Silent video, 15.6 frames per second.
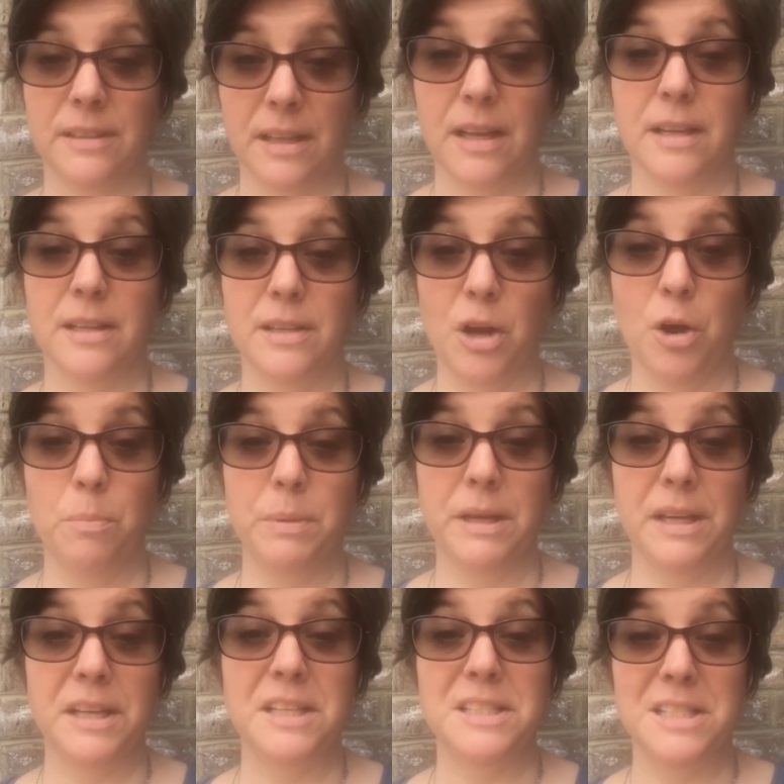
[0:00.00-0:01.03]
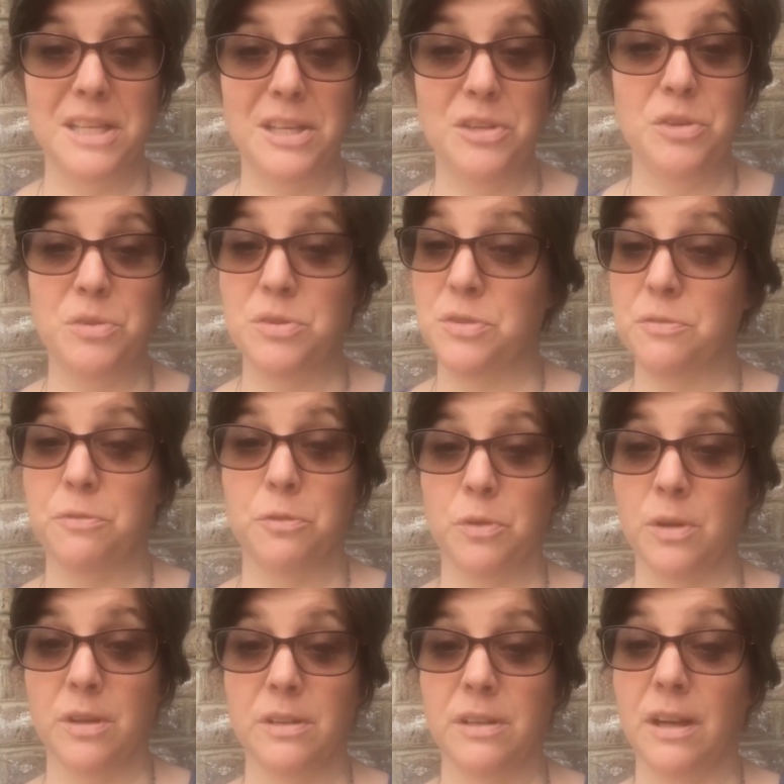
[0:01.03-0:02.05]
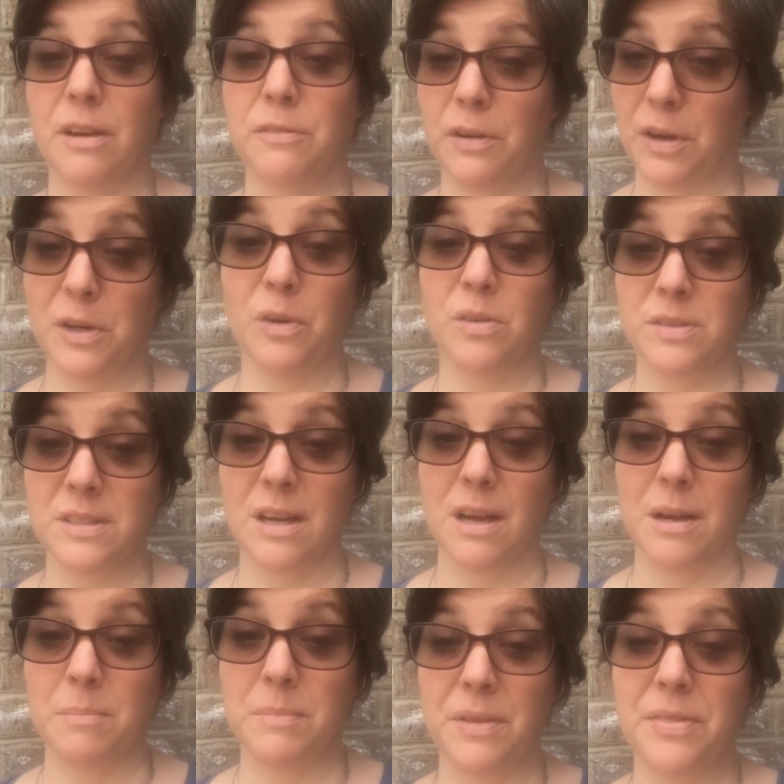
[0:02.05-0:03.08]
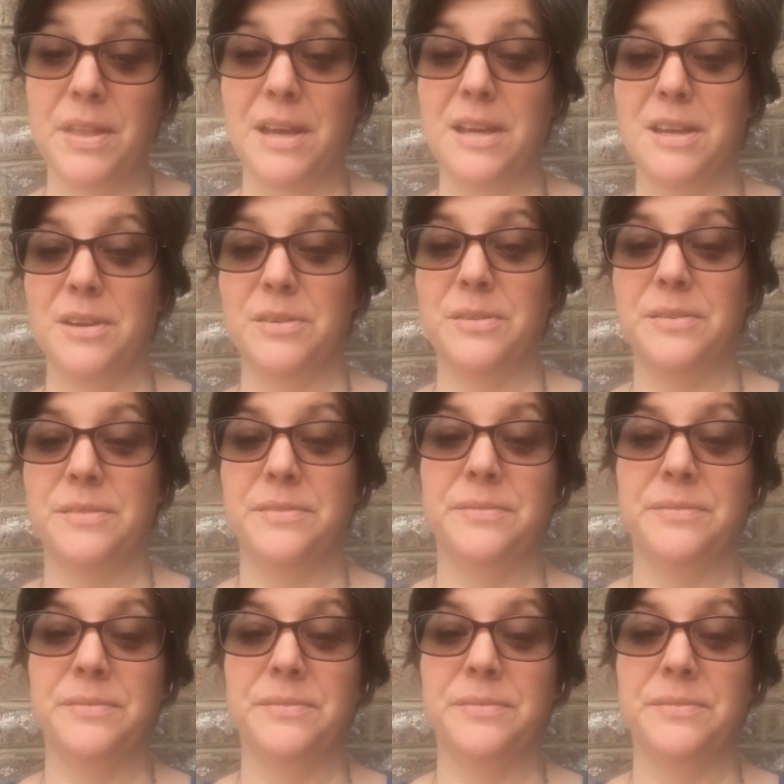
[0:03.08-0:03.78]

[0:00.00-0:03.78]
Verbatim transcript: and hoping it continues for a very long time. Thank you.